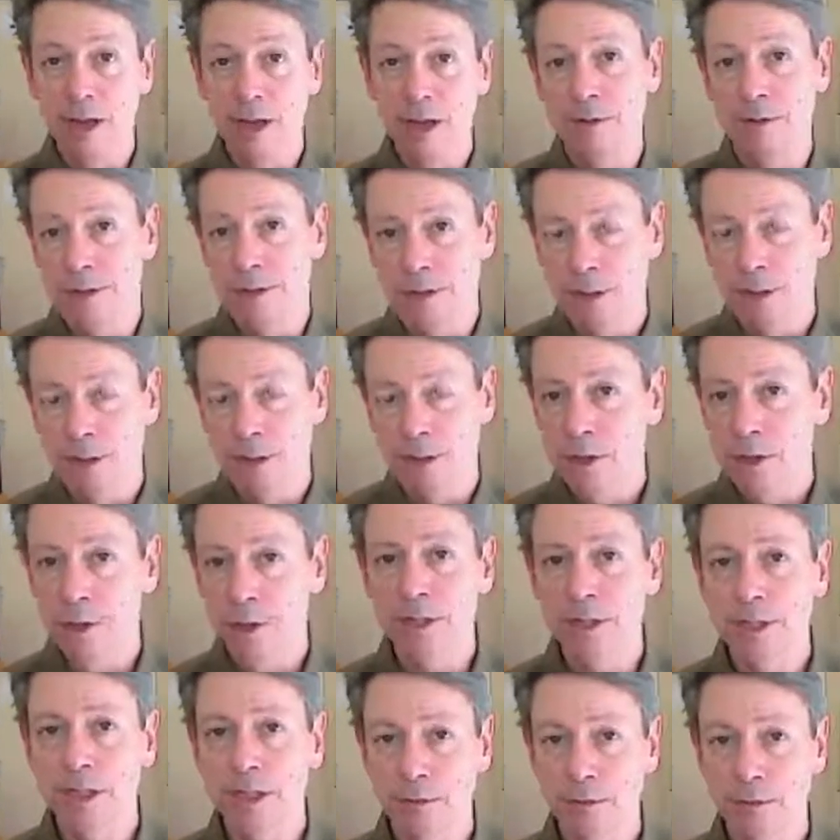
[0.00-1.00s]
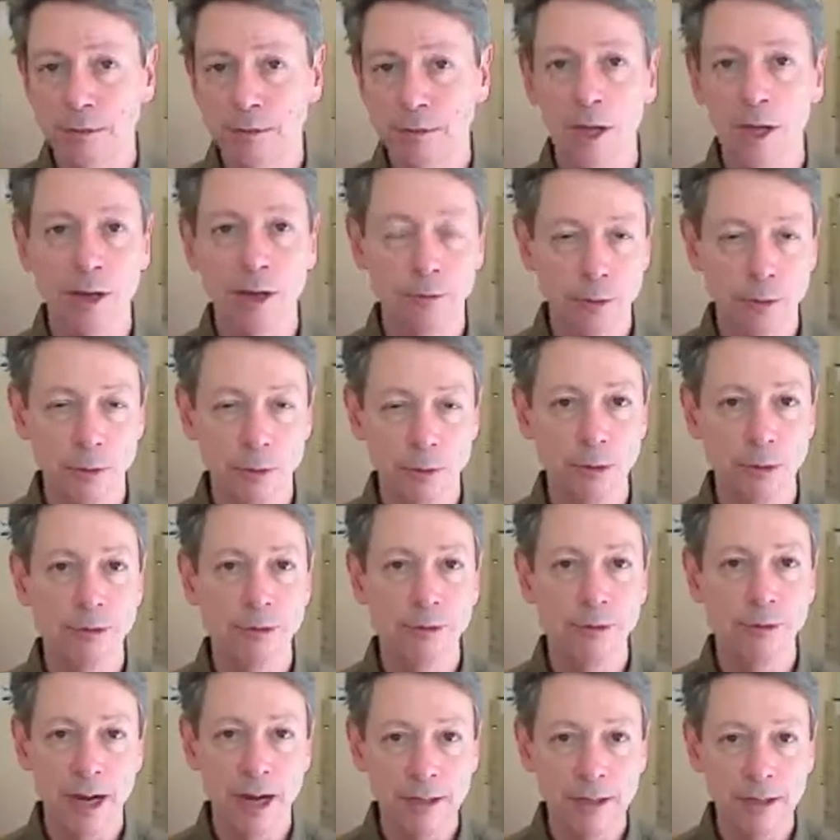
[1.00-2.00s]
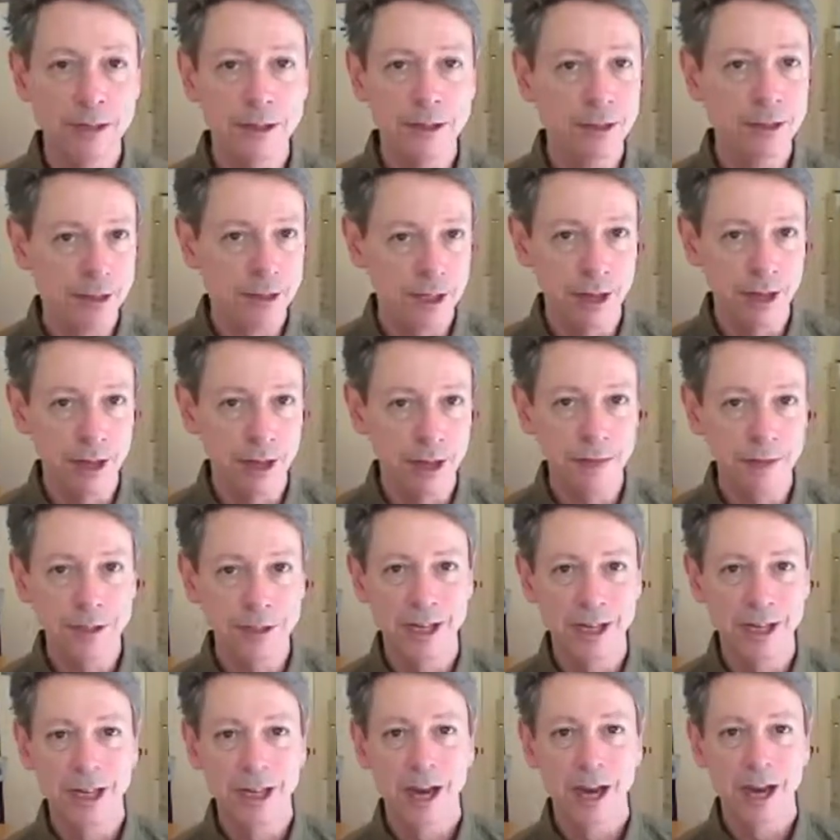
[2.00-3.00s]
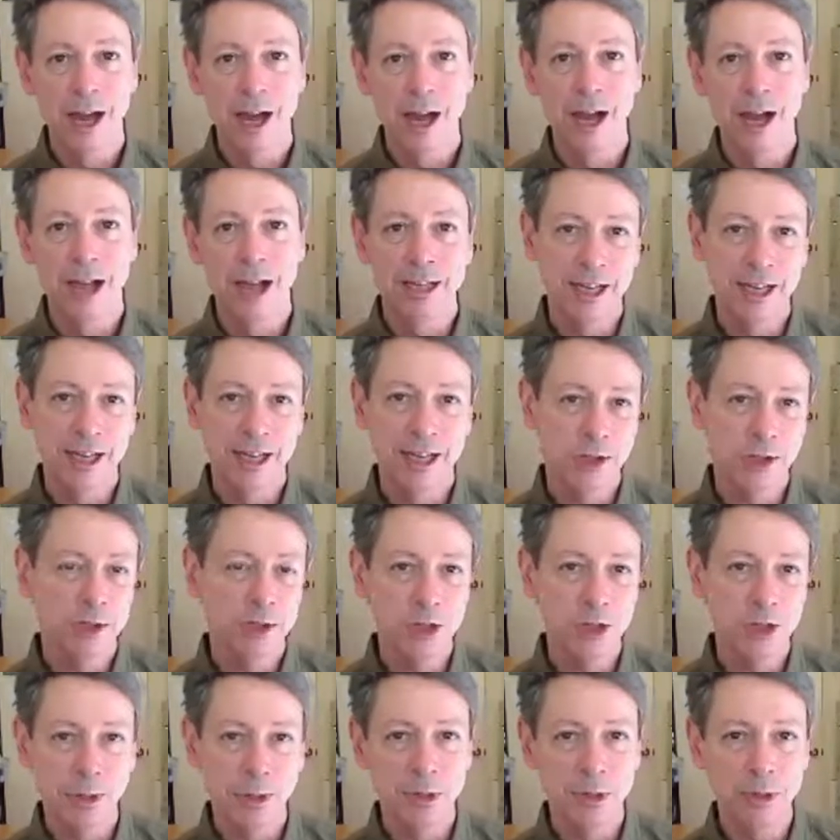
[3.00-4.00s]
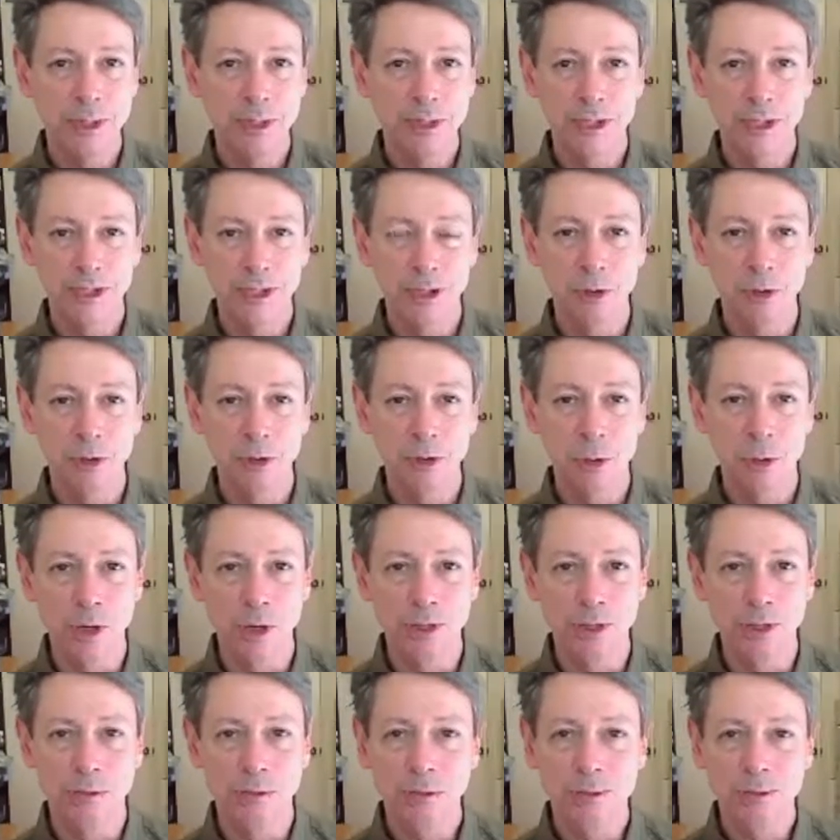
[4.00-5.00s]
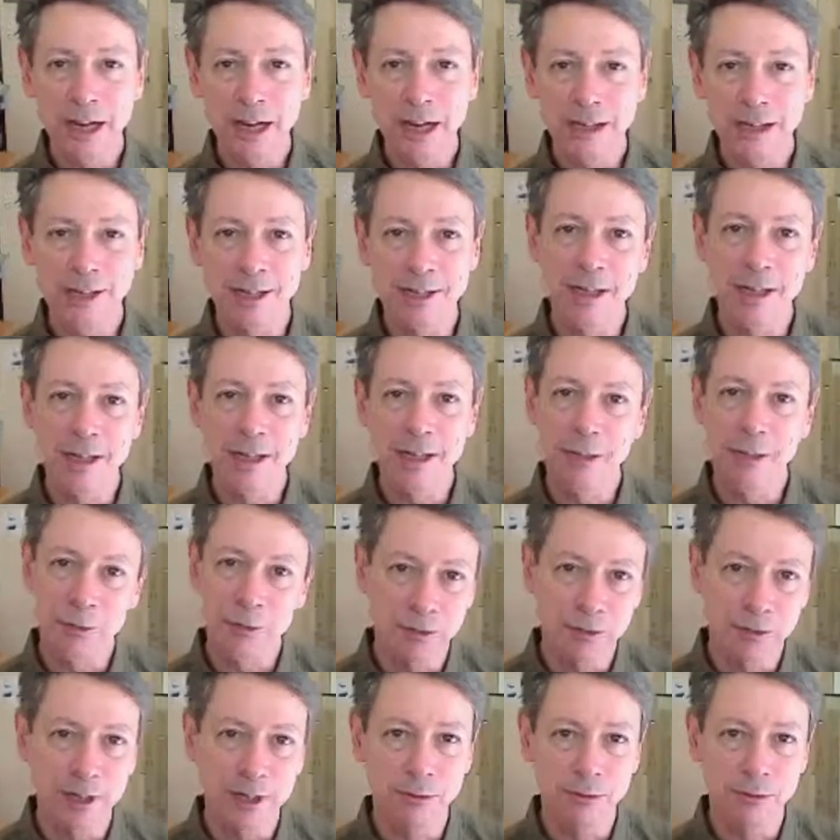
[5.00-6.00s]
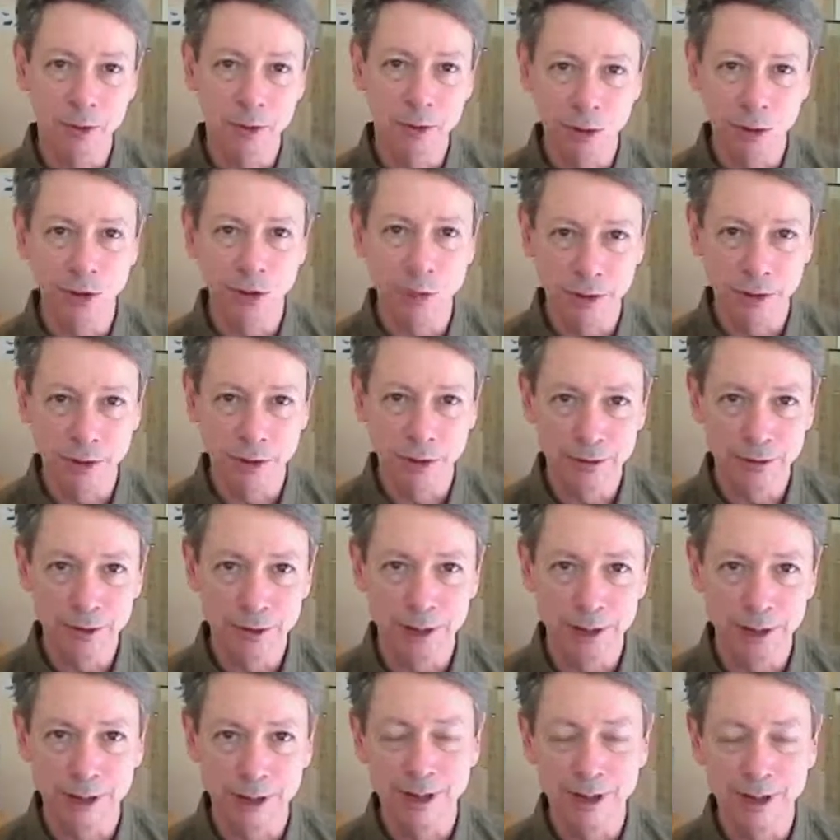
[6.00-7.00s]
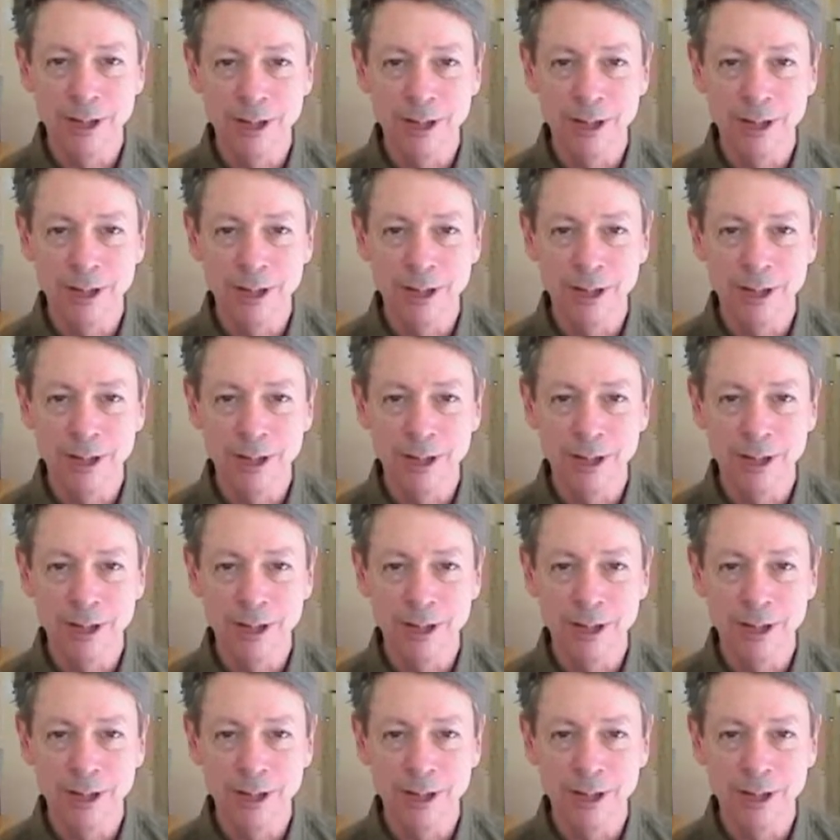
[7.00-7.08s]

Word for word: It's it's hard to give love when we're frightened ourselves, uh, and yet there's so many things in the world that frighten us, and we're very vulnerable to fear.